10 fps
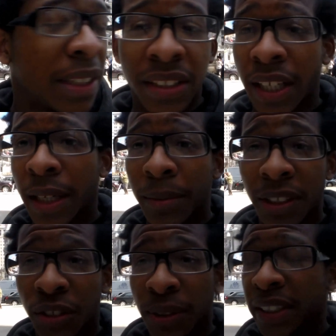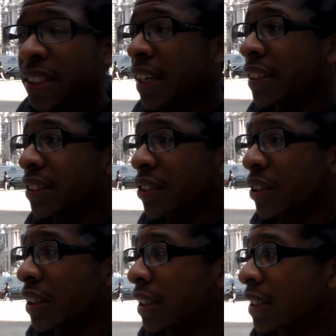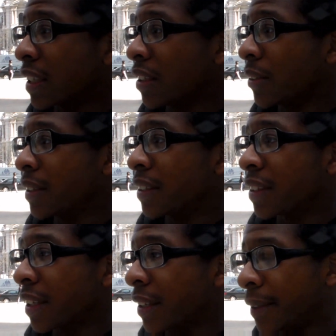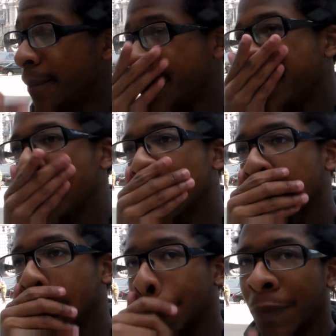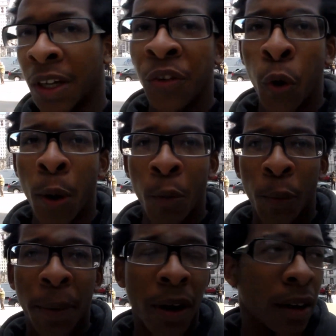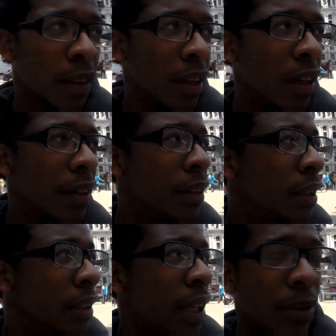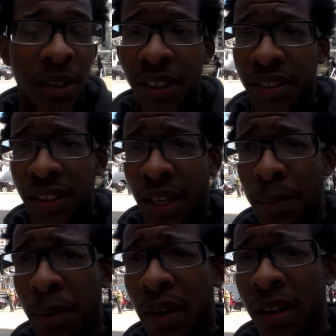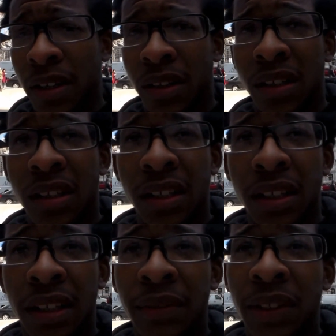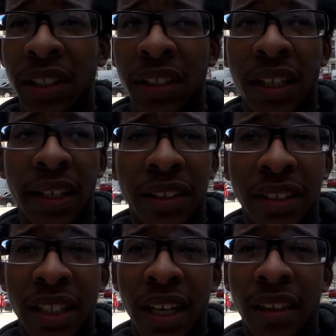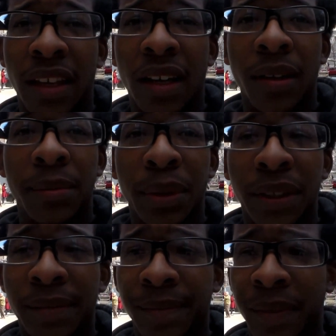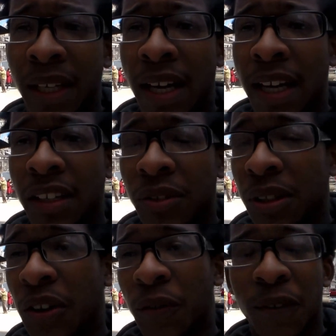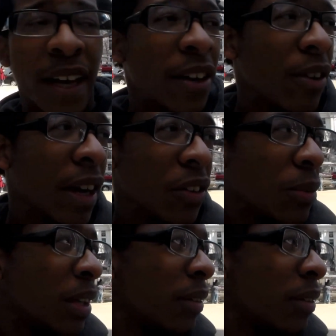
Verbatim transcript: might skate up to 22nd Street because I know there's a, um, a normal park there. Not really a skate park or even anything I could skate there, but I could do a little flat ground or